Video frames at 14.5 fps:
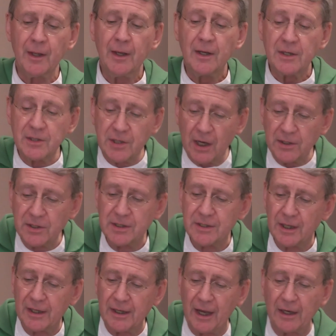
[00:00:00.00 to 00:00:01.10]
Such is
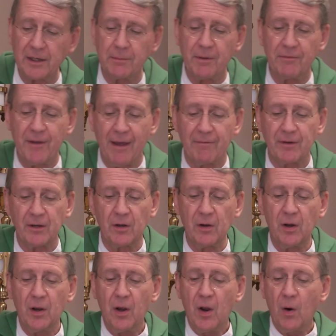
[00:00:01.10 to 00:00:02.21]
the kingdom of
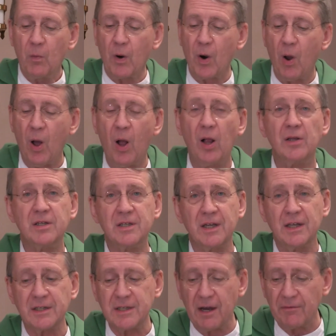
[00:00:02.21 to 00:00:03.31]
heaven, where all
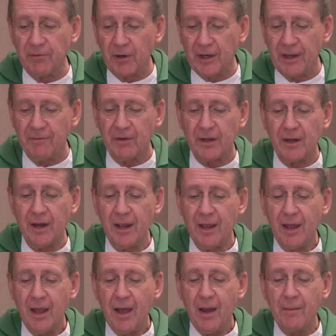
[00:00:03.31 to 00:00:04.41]
sins are forgiven
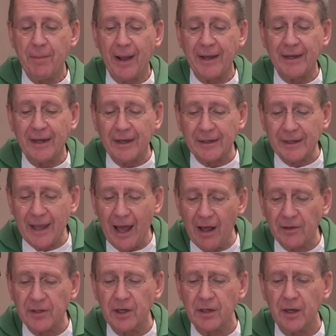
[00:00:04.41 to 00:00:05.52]
by an
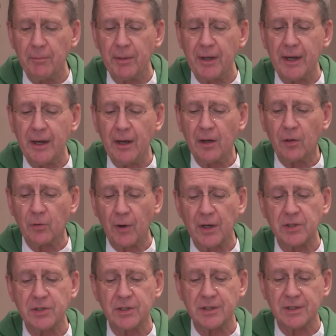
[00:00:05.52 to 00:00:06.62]
incalculably
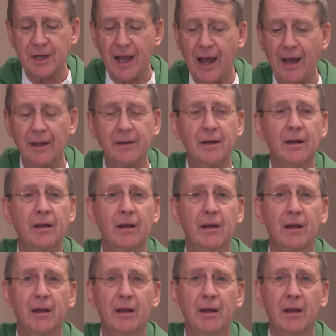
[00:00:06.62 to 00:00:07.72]
gracious God.
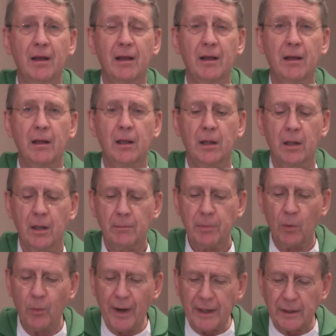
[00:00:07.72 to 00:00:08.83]
But
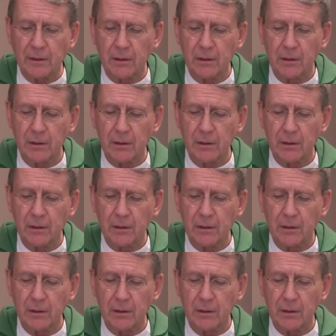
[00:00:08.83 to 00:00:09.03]
wait.